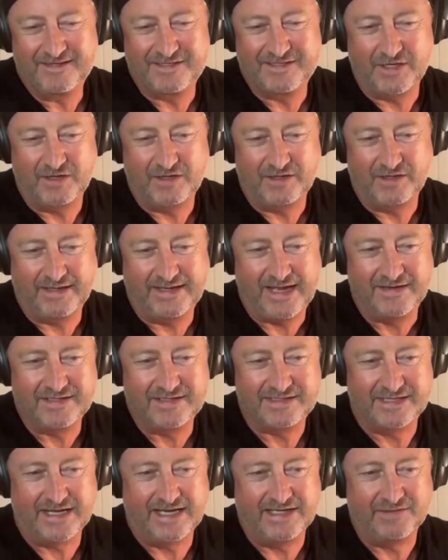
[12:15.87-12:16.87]
certainly
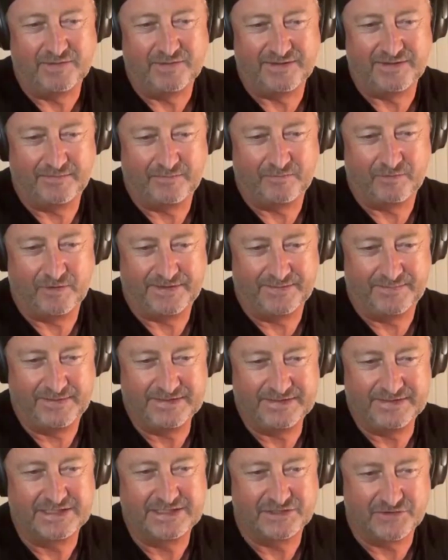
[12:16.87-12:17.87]
understanding what the
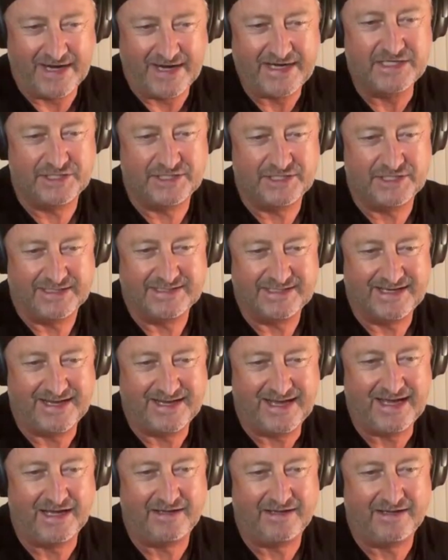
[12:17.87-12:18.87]
business strategy is and
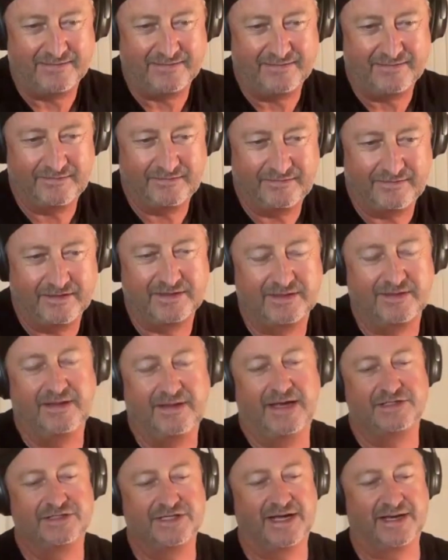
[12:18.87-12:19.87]
how the
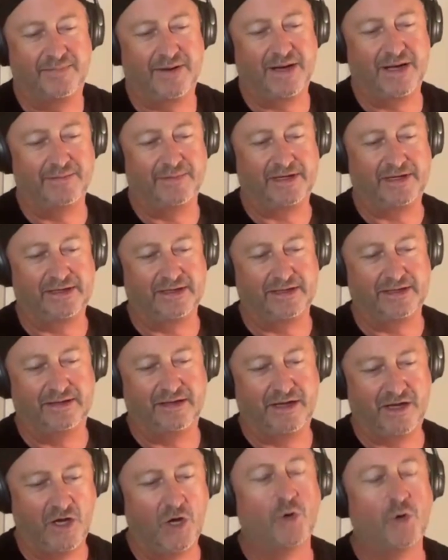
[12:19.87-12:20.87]
HR department
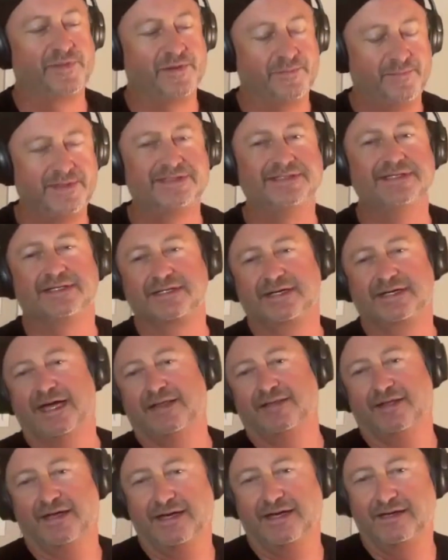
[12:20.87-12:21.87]
can help the business
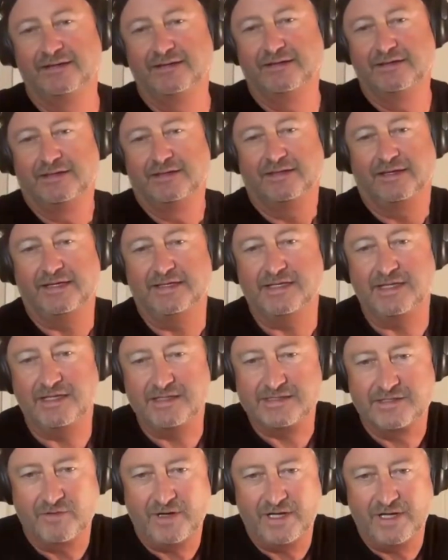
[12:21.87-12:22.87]
get there
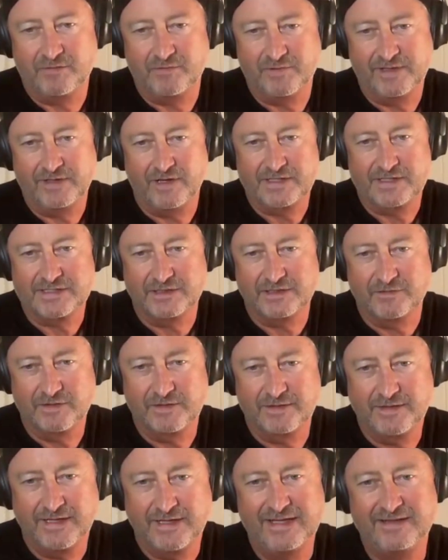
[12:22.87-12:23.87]
is the way that we like to
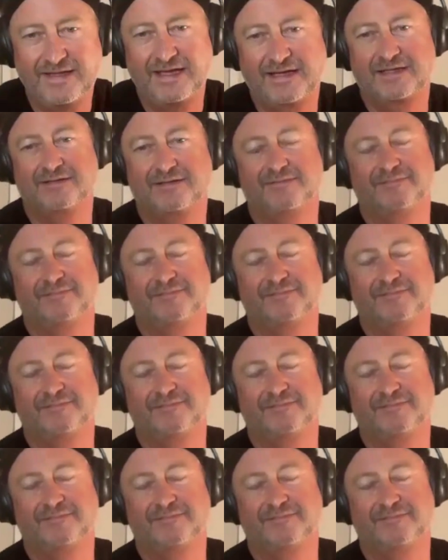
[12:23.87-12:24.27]
look at that. And